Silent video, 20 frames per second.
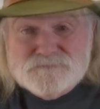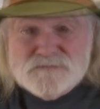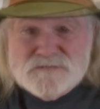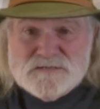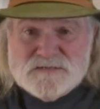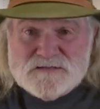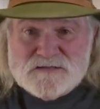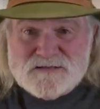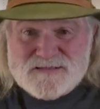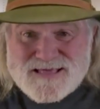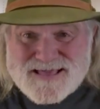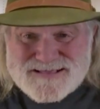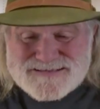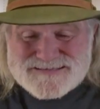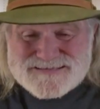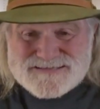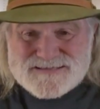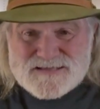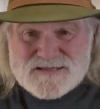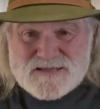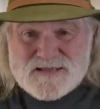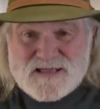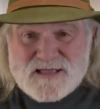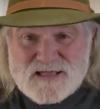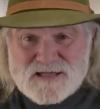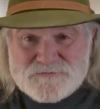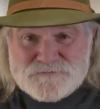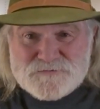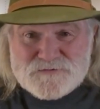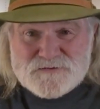The last thing
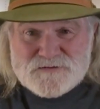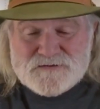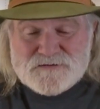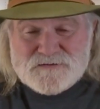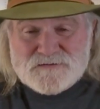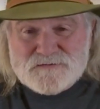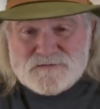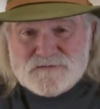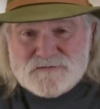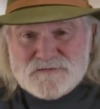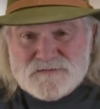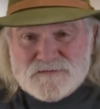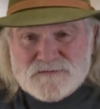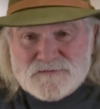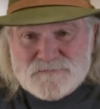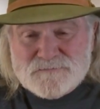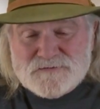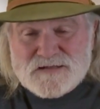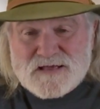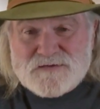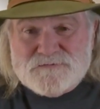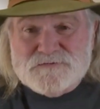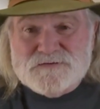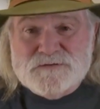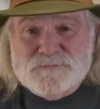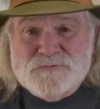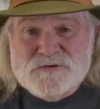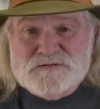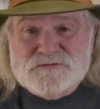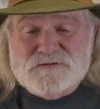after the novelty
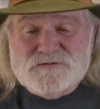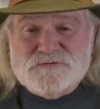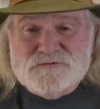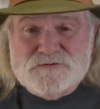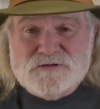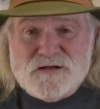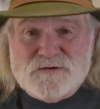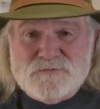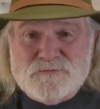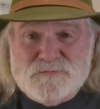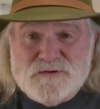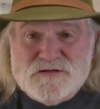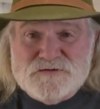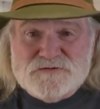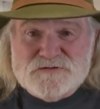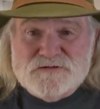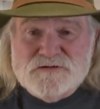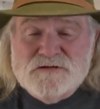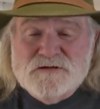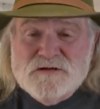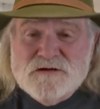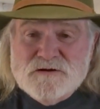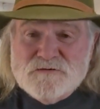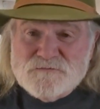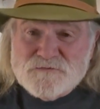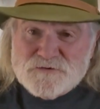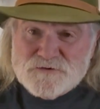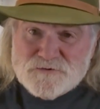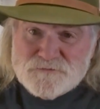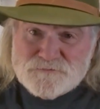pistol shoot I will mention,
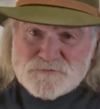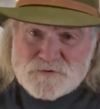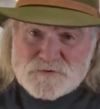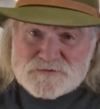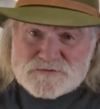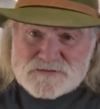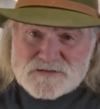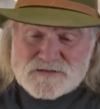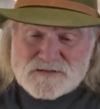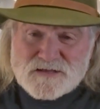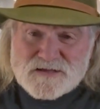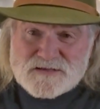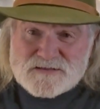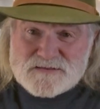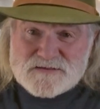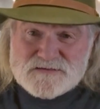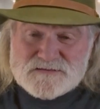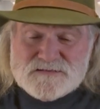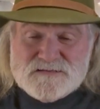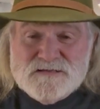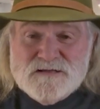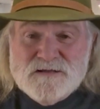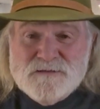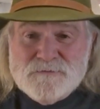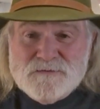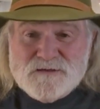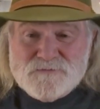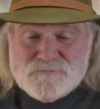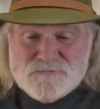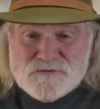for you folks that like this,
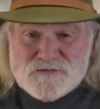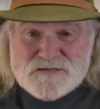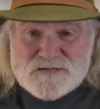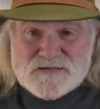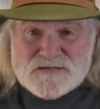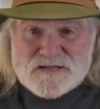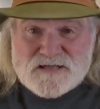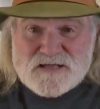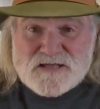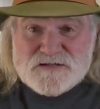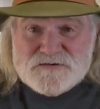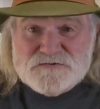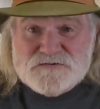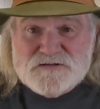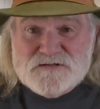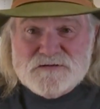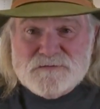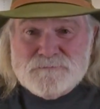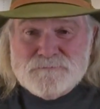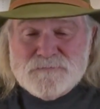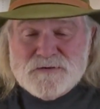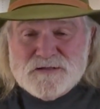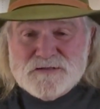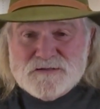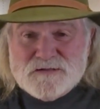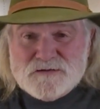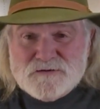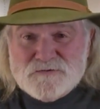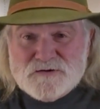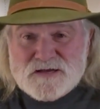that really engaged in
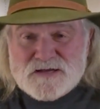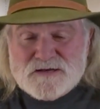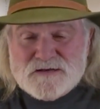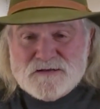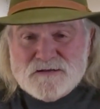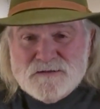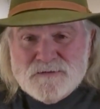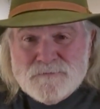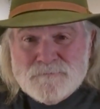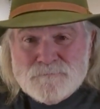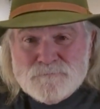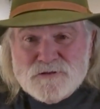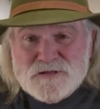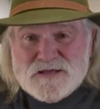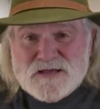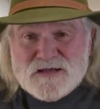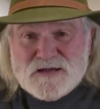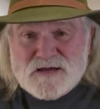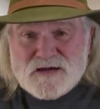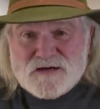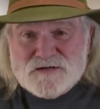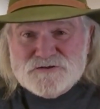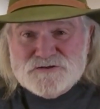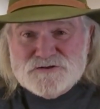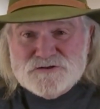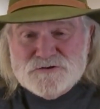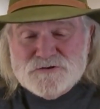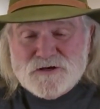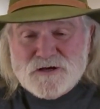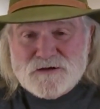the great playing card
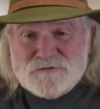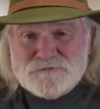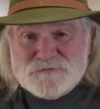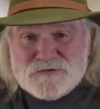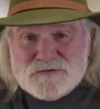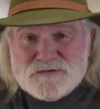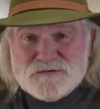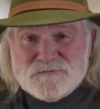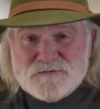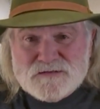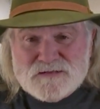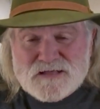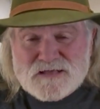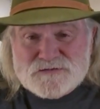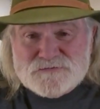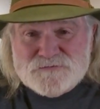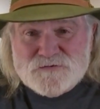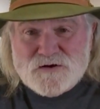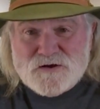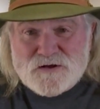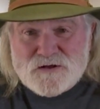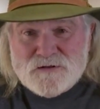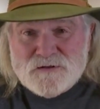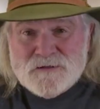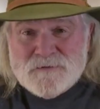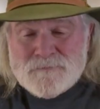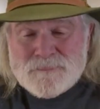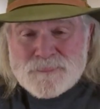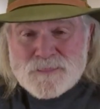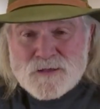shoot-off in last fall,
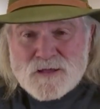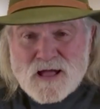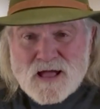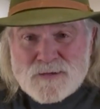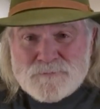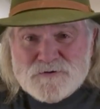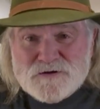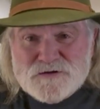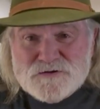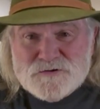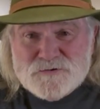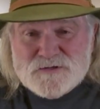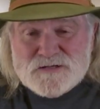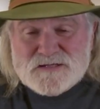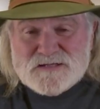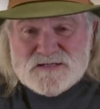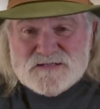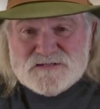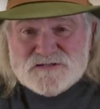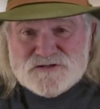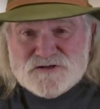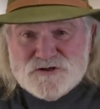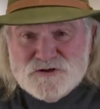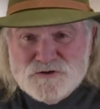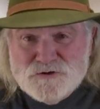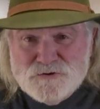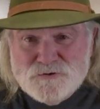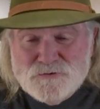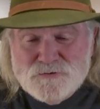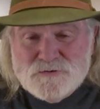I'm going to do at least
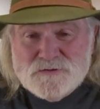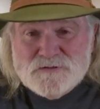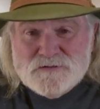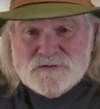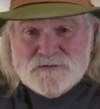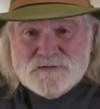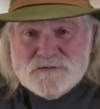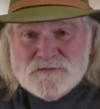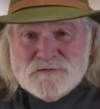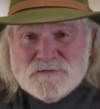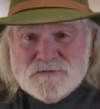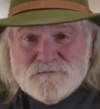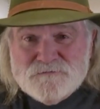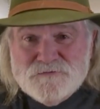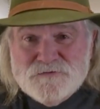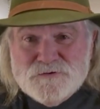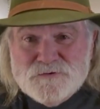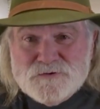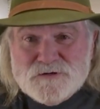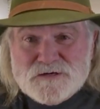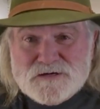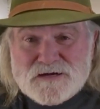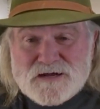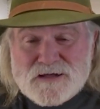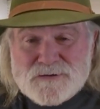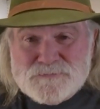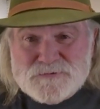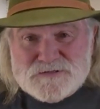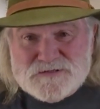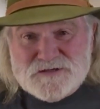2 viewer
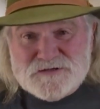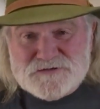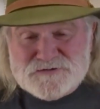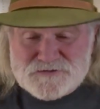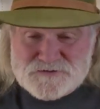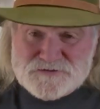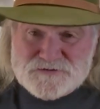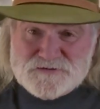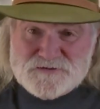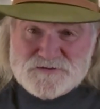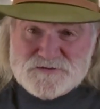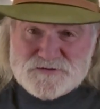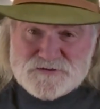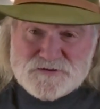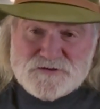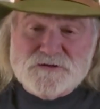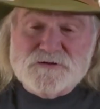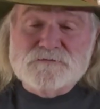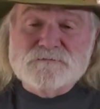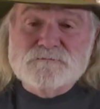competitions this year.